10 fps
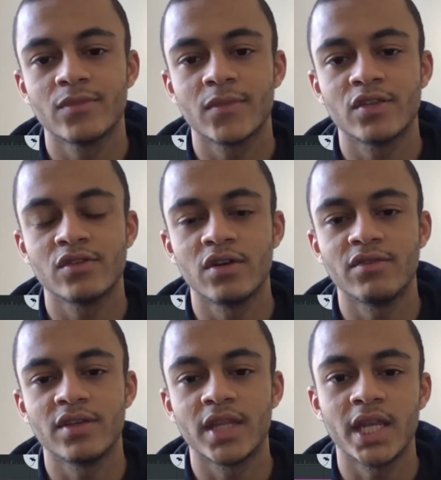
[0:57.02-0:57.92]

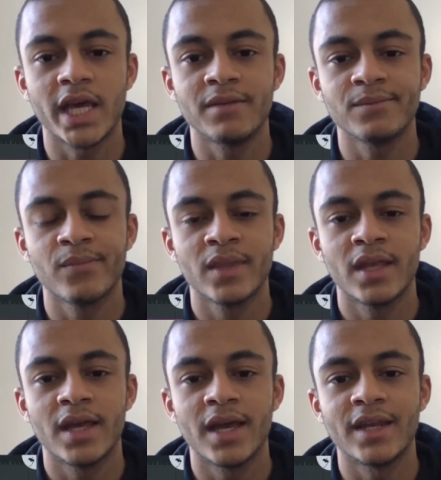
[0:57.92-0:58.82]
surfing the net,
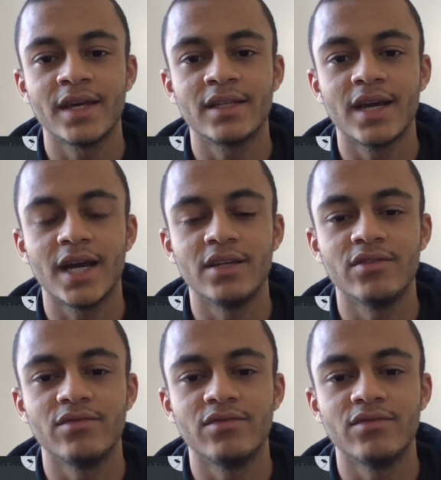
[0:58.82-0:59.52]
and I'd kind of